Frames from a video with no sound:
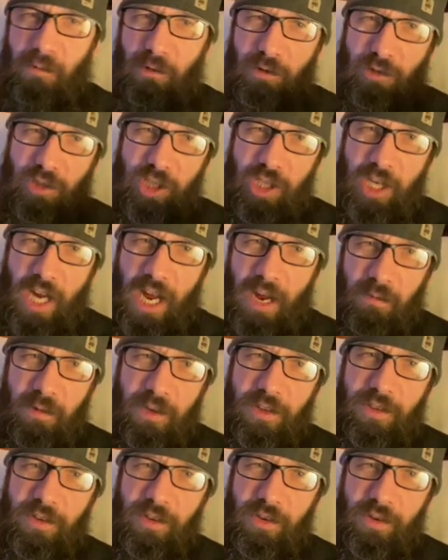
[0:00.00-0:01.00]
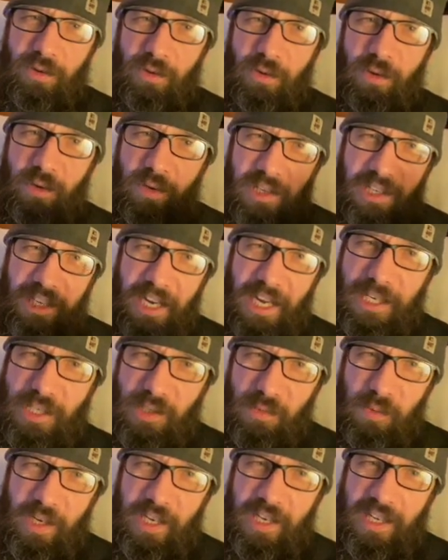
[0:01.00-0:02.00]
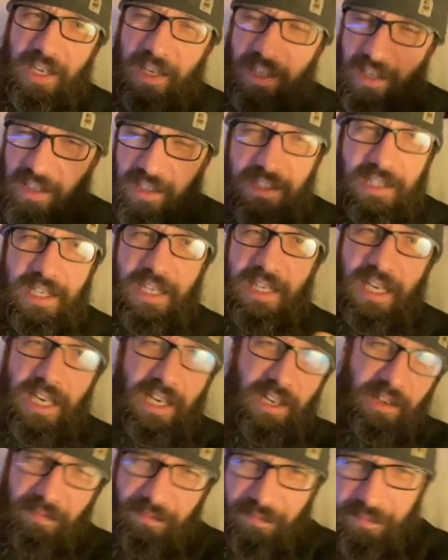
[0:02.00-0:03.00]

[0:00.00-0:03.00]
will chat with you next week. Take care.